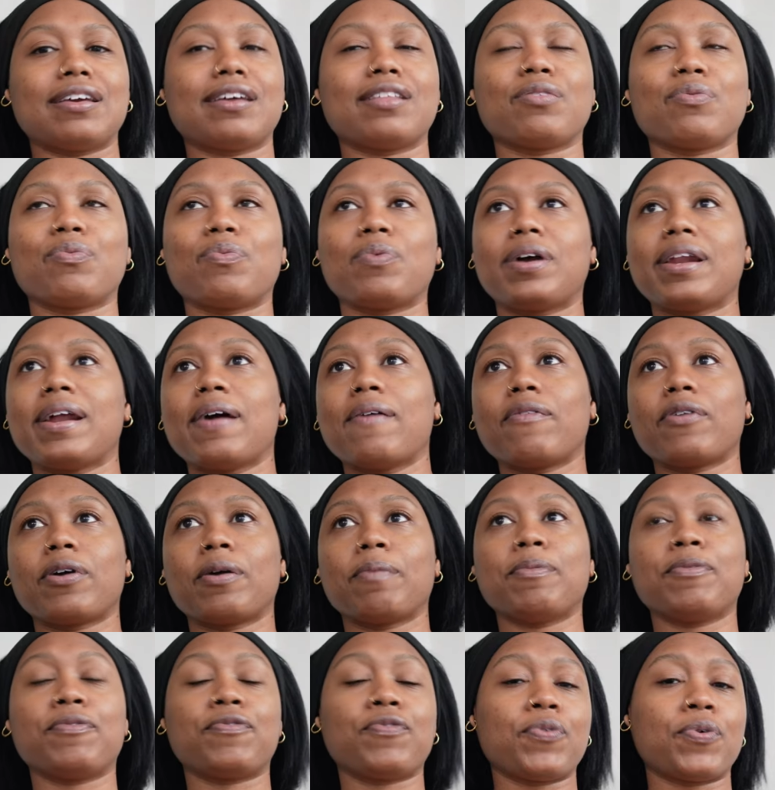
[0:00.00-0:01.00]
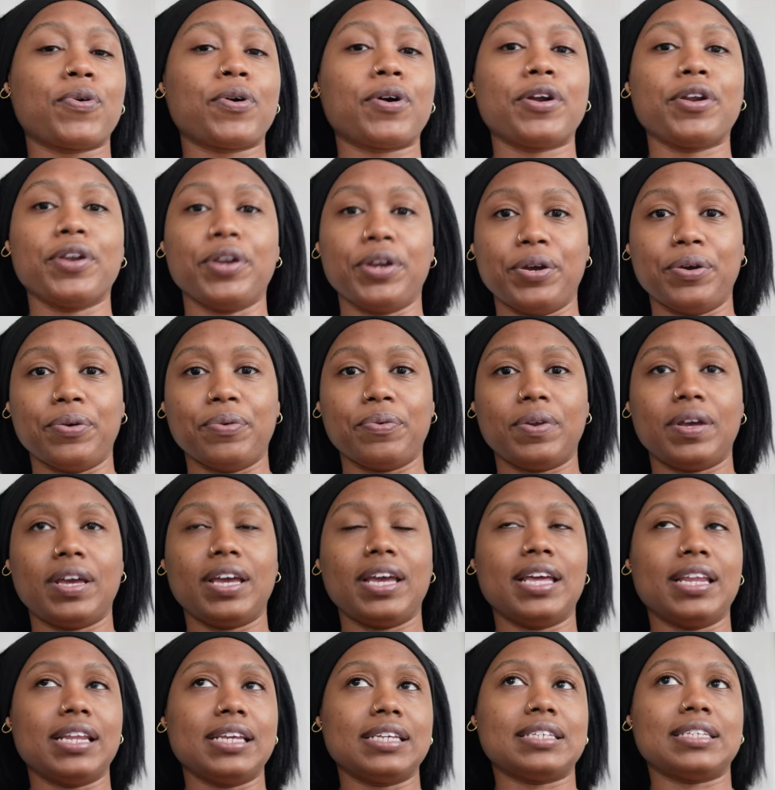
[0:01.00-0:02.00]
at the whatever, before noon,
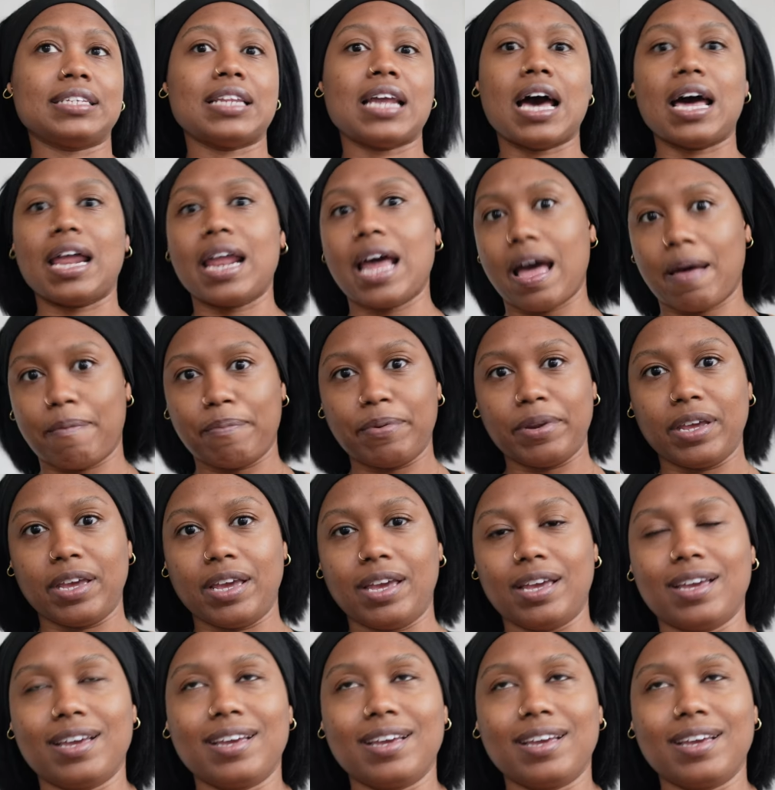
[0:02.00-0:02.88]
it is not happening.